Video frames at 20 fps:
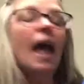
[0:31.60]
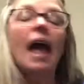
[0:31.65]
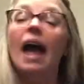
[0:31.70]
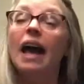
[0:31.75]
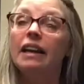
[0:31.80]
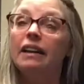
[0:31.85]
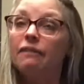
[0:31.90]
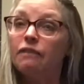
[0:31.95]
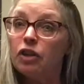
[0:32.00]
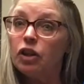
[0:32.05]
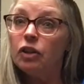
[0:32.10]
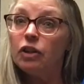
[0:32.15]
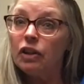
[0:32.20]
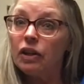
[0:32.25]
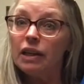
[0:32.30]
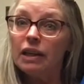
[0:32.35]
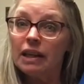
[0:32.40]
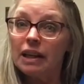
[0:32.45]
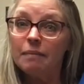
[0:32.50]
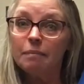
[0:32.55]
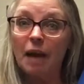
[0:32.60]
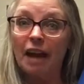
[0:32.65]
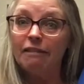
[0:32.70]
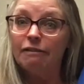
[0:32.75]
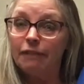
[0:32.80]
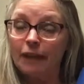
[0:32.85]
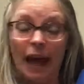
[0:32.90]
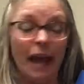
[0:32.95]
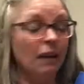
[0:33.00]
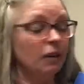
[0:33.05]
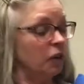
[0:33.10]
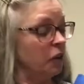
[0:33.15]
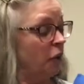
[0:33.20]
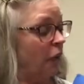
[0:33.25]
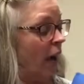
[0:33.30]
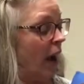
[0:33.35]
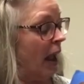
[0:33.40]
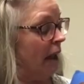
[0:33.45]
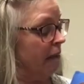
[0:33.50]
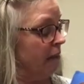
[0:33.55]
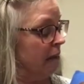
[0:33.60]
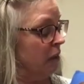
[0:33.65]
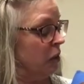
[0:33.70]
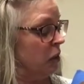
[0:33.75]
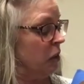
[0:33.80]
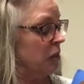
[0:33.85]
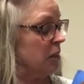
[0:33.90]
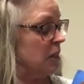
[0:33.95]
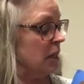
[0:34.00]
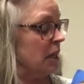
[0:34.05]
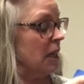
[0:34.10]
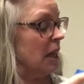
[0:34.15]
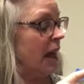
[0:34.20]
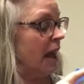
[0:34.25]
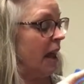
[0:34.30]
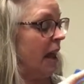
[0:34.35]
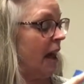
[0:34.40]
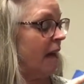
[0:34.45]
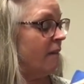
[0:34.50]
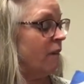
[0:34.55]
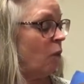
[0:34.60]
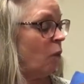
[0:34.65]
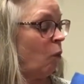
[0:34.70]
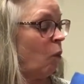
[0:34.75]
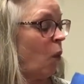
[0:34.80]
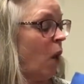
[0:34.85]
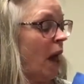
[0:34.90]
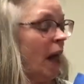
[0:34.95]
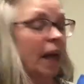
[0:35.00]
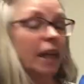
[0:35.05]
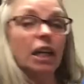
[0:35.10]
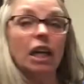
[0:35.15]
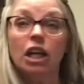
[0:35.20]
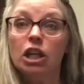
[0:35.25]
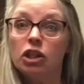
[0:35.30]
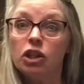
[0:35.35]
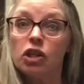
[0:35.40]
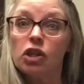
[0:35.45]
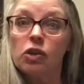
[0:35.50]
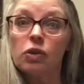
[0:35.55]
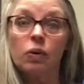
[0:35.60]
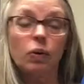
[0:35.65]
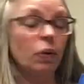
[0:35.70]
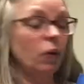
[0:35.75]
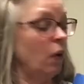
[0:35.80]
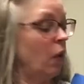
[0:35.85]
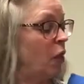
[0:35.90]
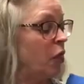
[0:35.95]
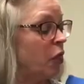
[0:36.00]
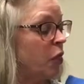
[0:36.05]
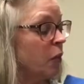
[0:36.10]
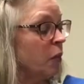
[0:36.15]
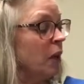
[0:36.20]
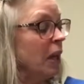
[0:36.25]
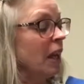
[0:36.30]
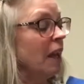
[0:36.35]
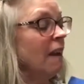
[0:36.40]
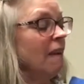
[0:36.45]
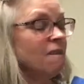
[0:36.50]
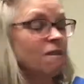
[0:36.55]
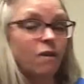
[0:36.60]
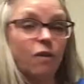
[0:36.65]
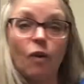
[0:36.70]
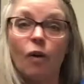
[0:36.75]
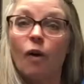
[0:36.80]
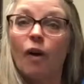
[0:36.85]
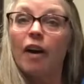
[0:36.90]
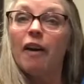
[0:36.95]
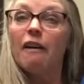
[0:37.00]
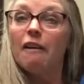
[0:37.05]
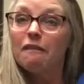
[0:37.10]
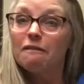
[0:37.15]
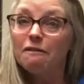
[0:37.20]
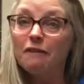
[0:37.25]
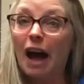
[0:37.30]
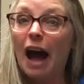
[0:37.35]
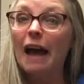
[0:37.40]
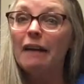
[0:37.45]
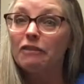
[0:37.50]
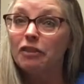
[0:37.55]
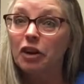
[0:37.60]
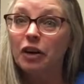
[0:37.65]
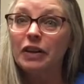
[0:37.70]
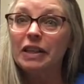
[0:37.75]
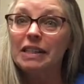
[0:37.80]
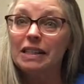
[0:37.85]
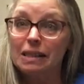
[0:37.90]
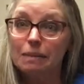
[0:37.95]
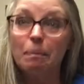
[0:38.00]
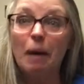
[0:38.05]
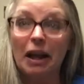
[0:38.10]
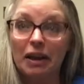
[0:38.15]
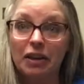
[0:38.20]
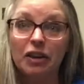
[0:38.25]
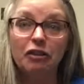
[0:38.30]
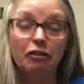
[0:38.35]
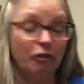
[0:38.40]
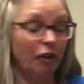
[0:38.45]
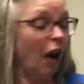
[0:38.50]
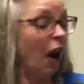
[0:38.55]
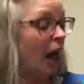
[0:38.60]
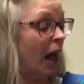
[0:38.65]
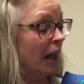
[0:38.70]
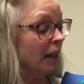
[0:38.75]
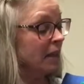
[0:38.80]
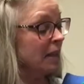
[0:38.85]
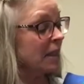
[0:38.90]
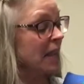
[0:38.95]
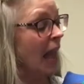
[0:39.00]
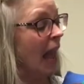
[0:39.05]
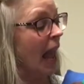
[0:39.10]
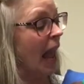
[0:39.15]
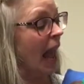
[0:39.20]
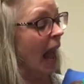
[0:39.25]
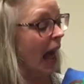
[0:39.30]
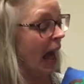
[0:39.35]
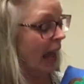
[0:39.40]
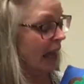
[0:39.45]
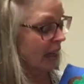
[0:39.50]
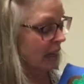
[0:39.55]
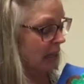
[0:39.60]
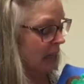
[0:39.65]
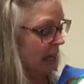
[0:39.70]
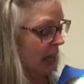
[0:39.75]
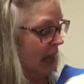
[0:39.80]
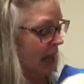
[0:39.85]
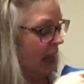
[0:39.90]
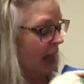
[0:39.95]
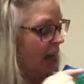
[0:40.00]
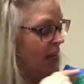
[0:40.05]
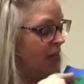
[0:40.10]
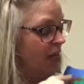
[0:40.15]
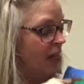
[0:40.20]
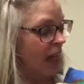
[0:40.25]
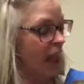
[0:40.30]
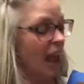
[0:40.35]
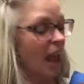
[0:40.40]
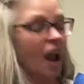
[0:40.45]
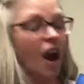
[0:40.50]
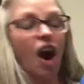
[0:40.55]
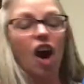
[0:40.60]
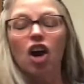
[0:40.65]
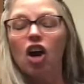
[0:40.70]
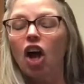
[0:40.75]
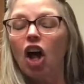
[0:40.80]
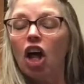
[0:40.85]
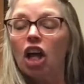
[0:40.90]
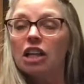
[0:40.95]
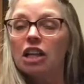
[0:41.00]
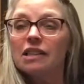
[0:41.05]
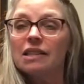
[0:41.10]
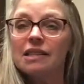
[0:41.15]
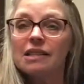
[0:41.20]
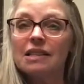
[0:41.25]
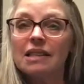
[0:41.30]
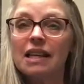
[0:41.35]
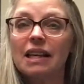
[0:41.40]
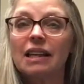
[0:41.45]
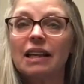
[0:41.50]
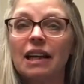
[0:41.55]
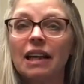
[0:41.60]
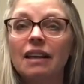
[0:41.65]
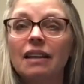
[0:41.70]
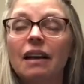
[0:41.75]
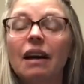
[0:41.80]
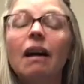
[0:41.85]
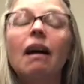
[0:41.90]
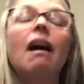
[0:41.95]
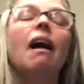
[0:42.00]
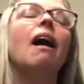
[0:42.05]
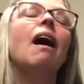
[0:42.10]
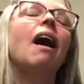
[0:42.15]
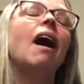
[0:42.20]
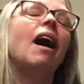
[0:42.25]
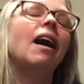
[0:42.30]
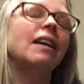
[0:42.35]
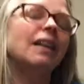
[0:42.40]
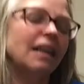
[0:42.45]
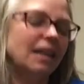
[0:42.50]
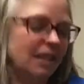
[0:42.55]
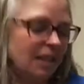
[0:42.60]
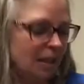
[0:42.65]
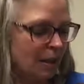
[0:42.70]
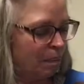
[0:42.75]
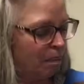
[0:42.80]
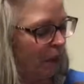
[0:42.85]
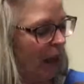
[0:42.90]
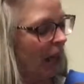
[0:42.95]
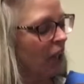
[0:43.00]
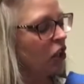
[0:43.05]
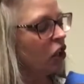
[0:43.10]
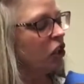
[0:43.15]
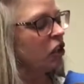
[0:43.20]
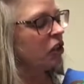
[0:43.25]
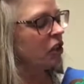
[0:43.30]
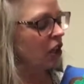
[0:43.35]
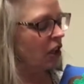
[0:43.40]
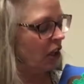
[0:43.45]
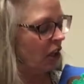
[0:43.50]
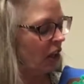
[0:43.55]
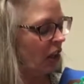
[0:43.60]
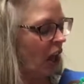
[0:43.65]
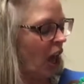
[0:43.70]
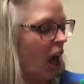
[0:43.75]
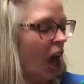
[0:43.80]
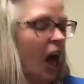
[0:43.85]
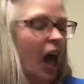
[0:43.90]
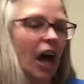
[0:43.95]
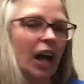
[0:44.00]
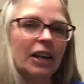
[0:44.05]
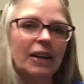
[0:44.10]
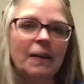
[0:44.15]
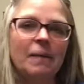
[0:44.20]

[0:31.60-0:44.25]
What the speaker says: And if you look at my flannel graph, you'll see I have 1, 2, 3, 4, 5 green speckled frogs, and they are all sitting on a speckled log.